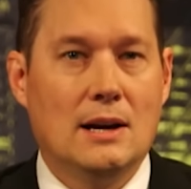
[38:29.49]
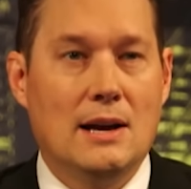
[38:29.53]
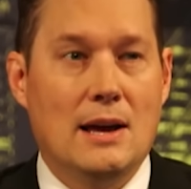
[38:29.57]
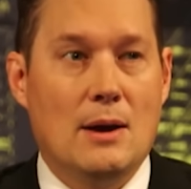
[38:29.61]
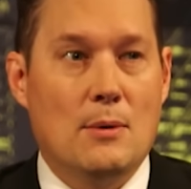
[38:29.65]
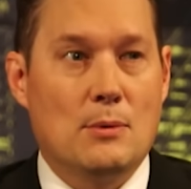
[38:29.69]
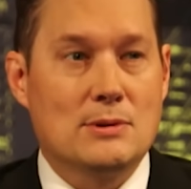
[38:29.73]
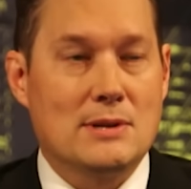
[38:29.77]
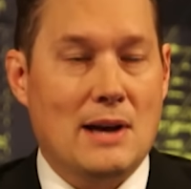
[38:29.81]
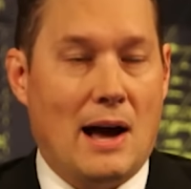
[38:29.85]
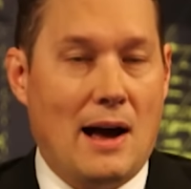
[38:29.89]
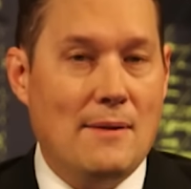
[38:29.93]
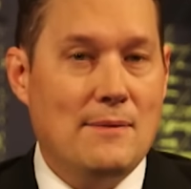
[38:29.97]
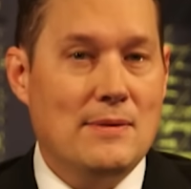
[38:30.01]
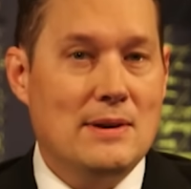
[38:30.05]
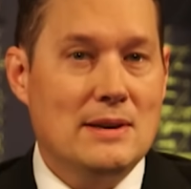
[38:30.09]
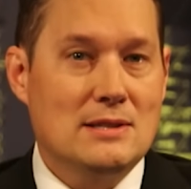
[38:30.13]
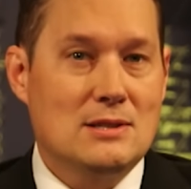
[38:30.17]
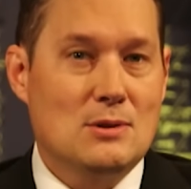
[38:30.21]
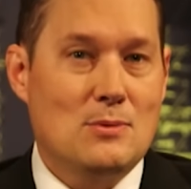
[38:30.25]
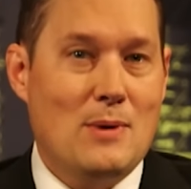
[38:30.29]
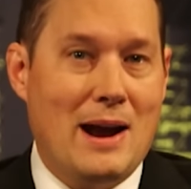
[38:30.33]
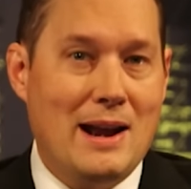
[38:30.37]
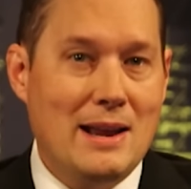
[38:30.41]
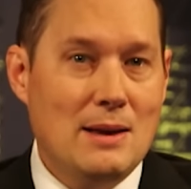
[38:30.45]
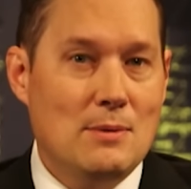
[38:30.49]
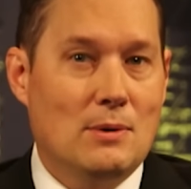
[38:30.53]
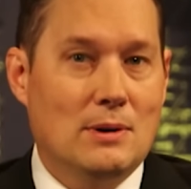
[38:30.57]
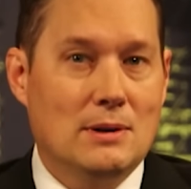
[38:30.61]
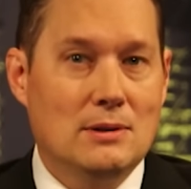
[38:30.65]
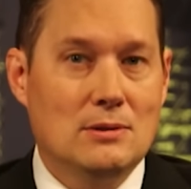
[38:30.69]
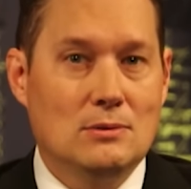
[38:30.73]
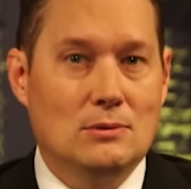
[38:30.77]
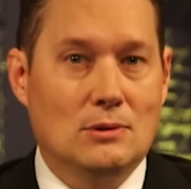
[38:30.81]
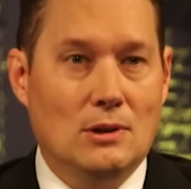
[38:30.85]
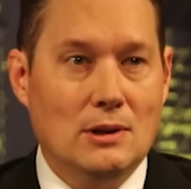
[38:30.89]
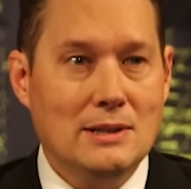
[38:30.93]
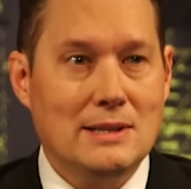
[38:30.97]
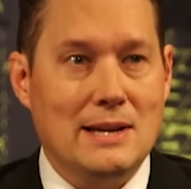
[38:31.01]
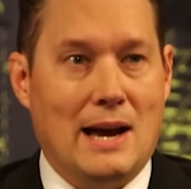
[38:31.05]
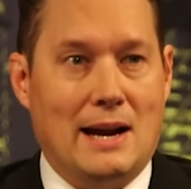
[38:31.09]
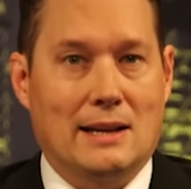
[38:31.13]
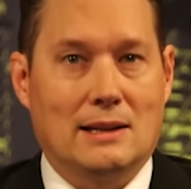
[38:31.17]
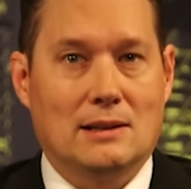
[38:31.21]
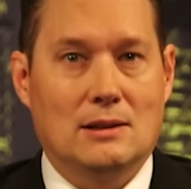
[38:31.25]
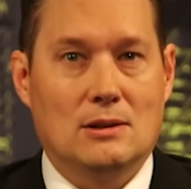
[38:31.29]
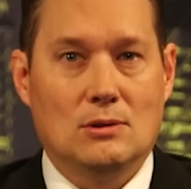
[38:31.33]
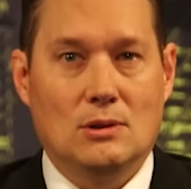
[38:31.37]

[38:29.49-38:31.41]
It was obvious to anyone who looked at it.